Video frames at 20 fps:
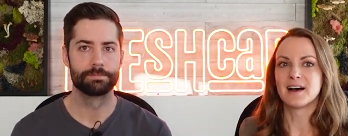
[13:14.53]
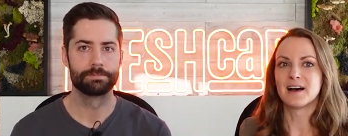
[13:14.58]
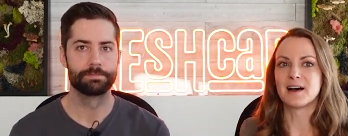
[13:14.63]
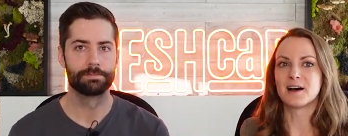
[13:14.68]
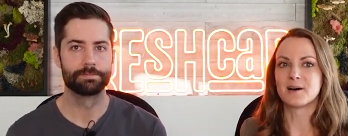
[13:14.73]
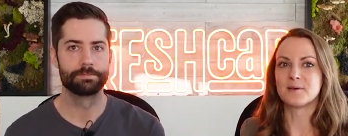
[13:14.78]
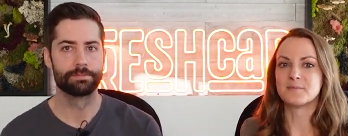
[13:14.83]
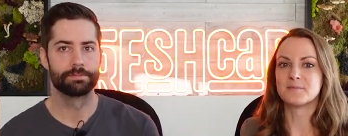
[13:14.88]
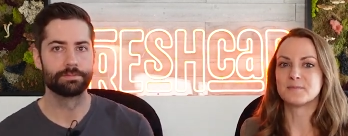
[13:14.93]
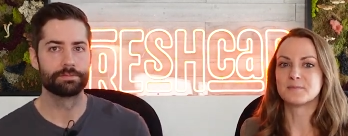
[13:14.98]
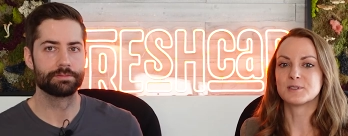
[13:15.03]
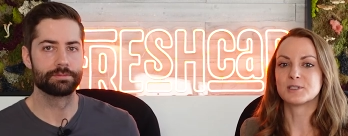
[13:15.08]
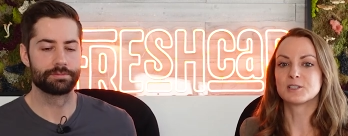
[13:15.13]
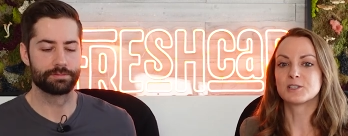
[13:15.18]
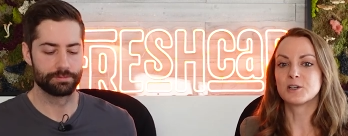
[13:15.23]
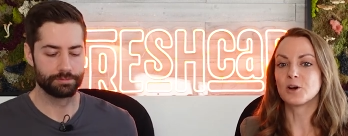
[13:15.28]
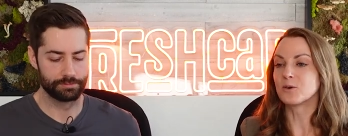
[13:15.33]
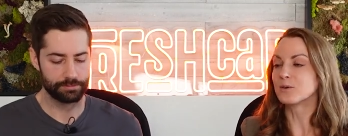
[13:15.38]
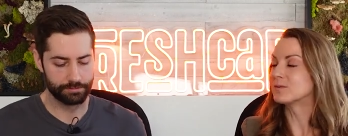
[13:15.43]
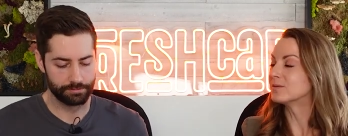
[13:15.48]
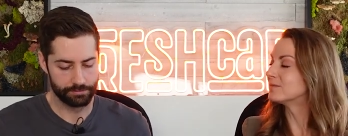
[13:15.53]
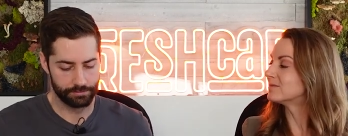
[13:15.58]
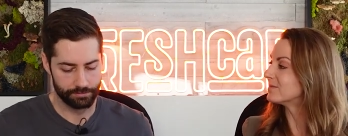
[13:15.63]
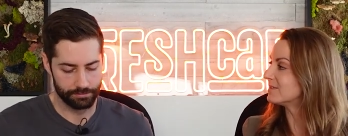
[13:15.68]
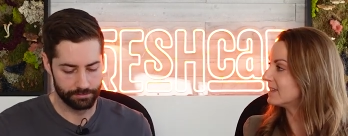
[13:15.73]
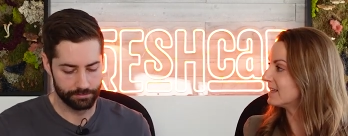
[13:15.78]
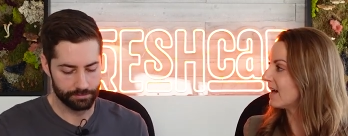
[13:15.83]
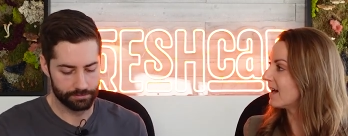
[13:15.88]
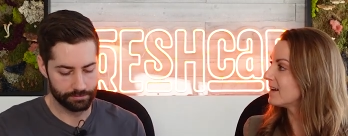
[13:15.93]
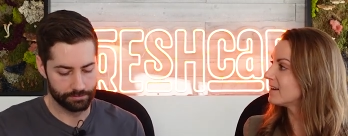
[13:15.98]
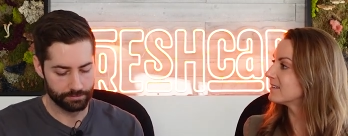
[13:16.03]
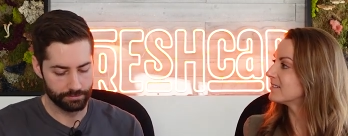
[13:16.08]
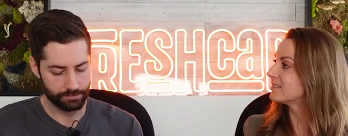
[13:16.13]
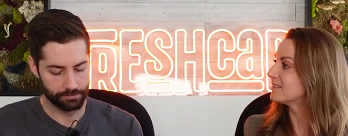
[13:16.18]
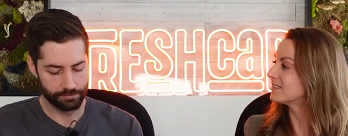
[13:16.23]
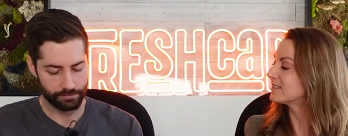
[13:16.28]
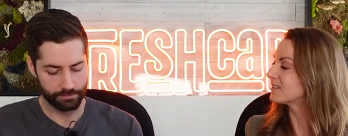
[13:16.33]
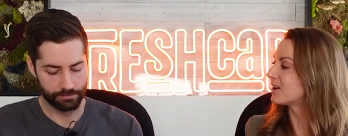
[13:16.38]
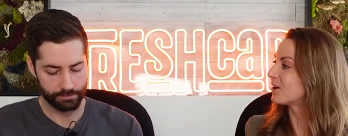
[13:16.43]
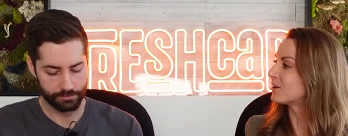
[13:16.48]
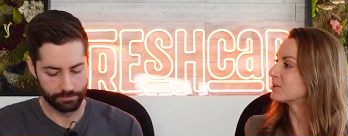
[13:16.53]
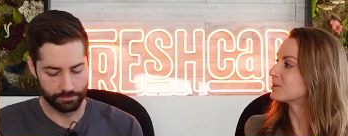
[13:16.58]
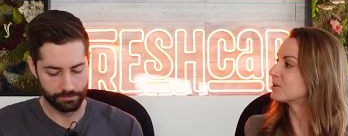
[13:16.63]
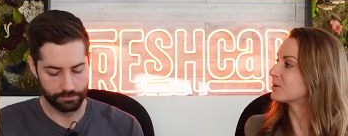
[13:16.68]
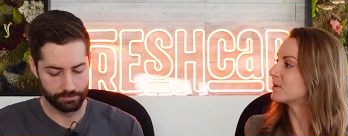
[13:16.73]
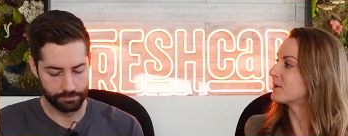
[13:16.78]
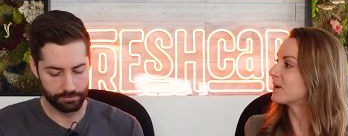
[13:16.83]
Speaker 1: Um, so that is also